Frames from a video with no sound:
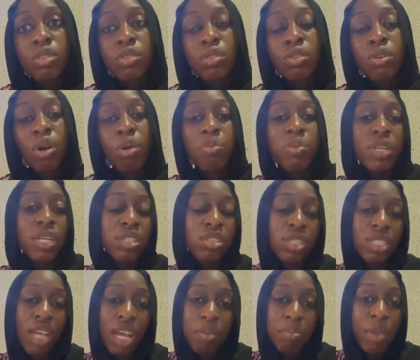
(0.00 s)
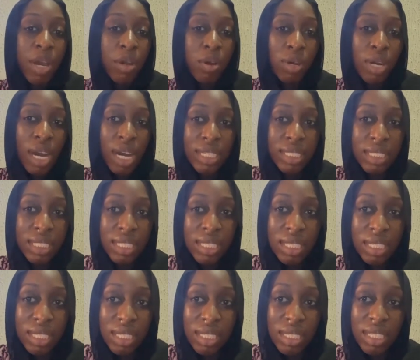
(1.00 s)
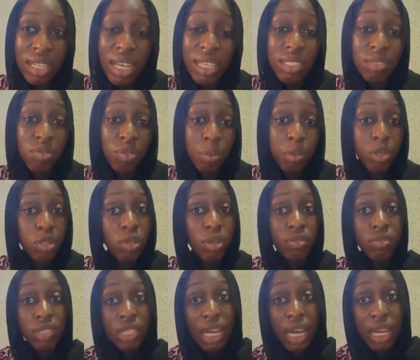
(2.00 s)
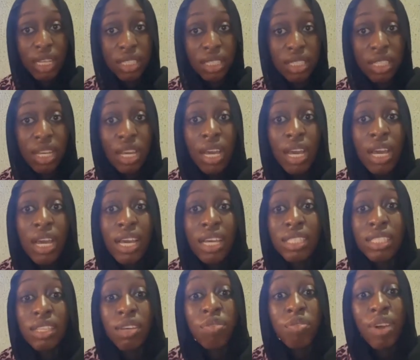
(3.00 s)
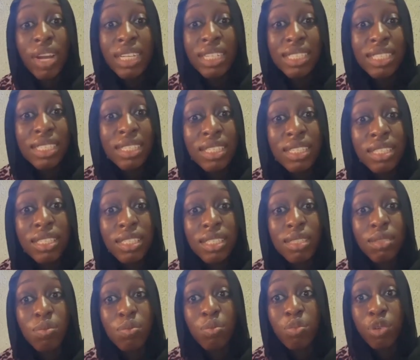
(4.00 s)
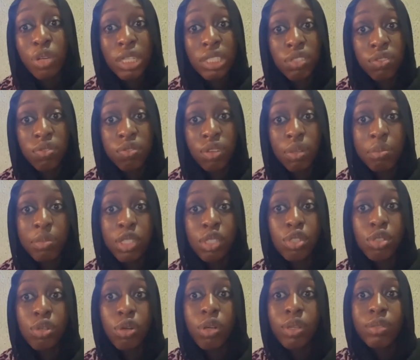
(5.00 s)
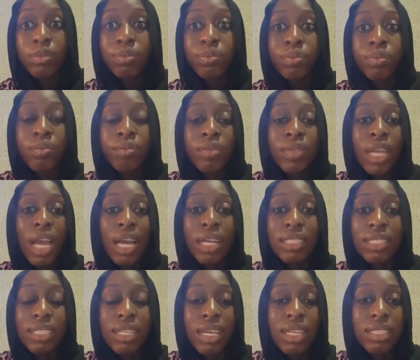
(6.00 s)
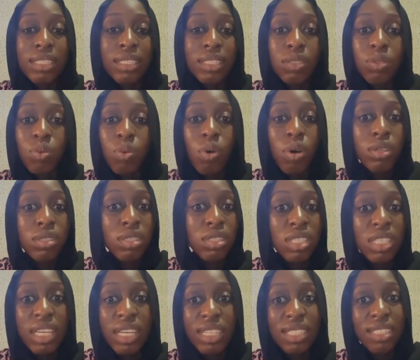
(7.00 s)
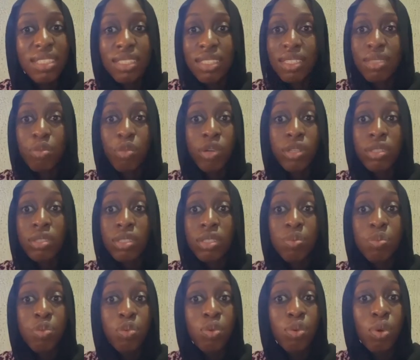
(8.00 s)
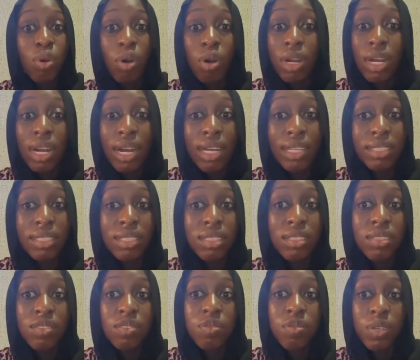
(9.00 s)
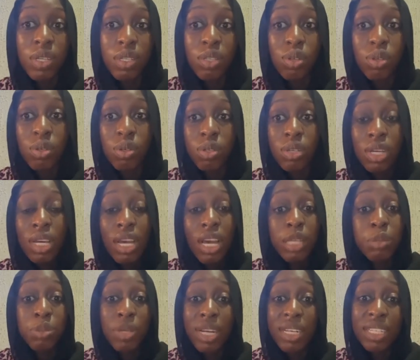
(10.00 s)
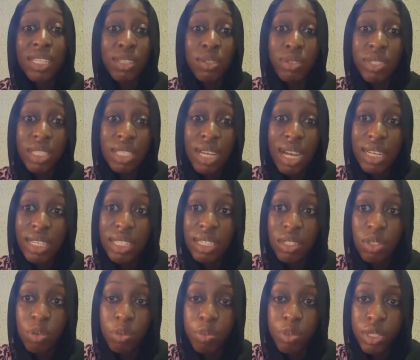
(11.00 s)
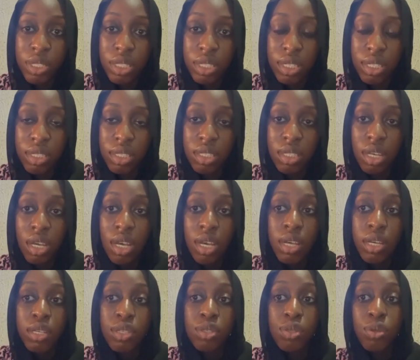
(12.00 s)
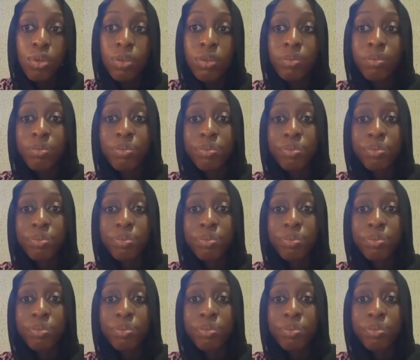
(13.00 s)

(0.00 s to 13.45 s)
complications like myocarditis, that is inflammation of the heart, encephalitis, brain inflammation, and then in worst cases, multiple organ failure, especially in critically ill patients. So